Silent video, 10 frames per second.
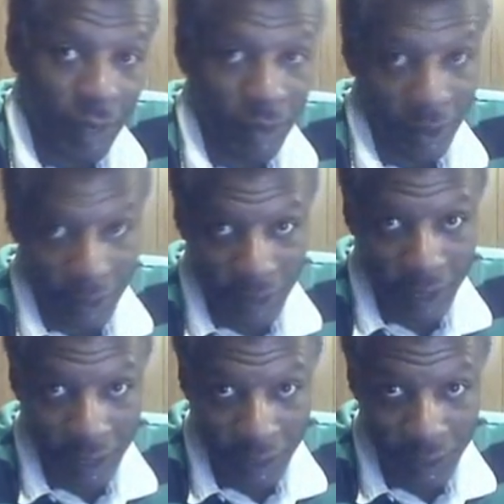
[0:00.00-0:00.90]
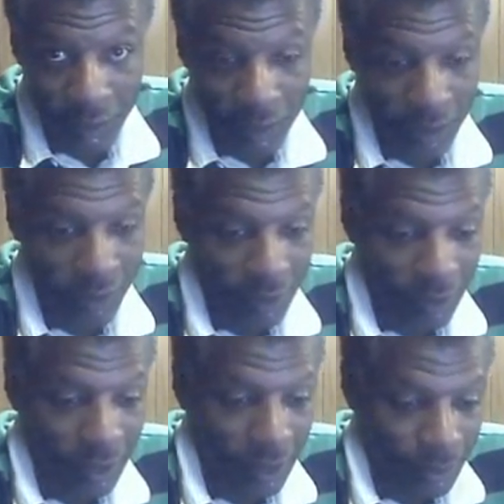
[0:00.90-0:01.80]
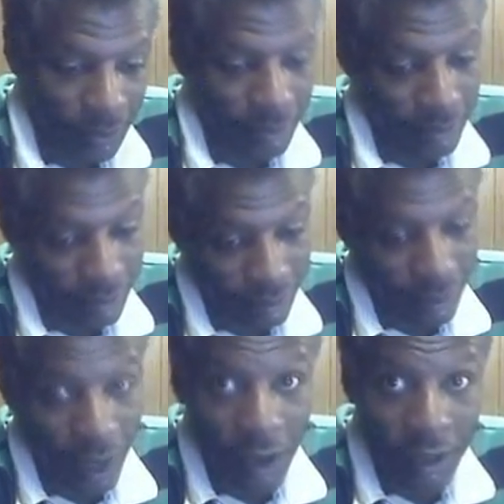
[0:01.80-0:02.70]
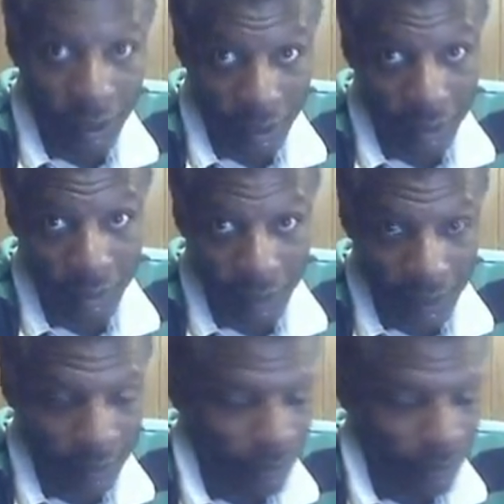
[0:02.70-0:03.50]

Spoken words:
make sure he's healthy, make sure he's not on something.